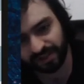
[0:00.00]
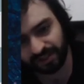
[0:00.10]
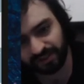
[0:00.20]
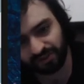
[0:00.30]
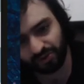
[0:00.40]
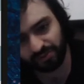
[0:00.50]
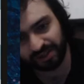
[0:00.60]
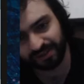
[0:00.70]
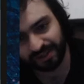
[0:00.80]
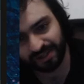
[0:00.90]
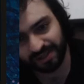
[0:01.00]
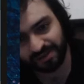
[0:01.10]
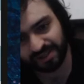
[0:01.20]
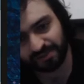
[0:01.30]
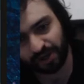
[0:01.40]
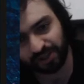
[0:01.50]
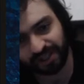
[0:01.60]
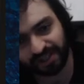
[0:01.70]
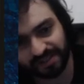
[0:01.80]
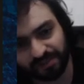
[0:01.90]
d2, but this pawn
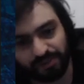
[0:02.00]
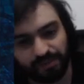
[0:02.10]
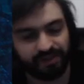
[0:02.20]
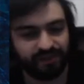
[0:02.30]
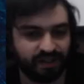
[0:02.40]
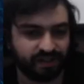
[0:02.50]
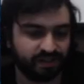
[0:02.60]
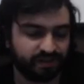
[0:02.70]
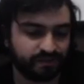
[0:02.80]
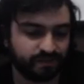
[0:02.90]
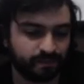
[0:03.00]
can simply be taken.